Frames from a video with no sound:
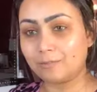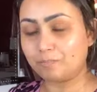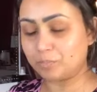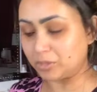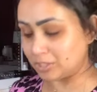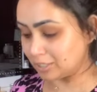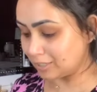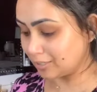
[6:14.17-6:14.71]

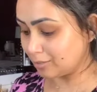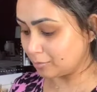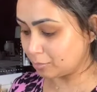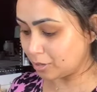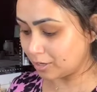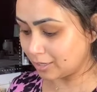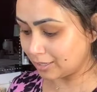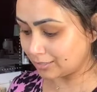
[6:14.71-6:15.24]
particular
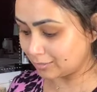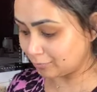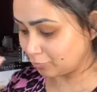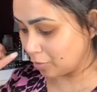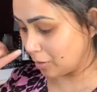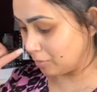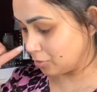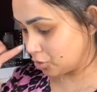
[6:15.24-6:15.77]
product
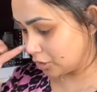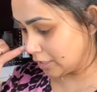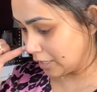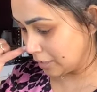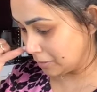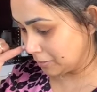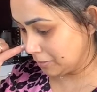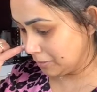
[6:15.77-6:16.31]
from
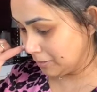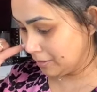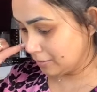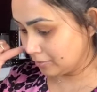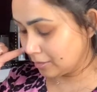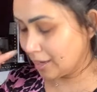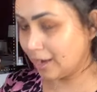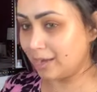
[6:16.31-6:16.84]
Chanel,
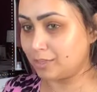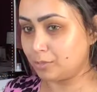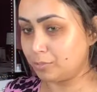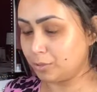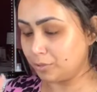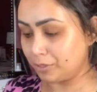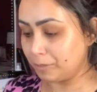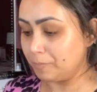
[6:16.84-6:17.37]
the Hydra
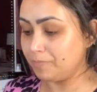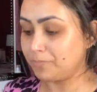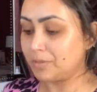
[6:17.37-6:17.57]
Beauty.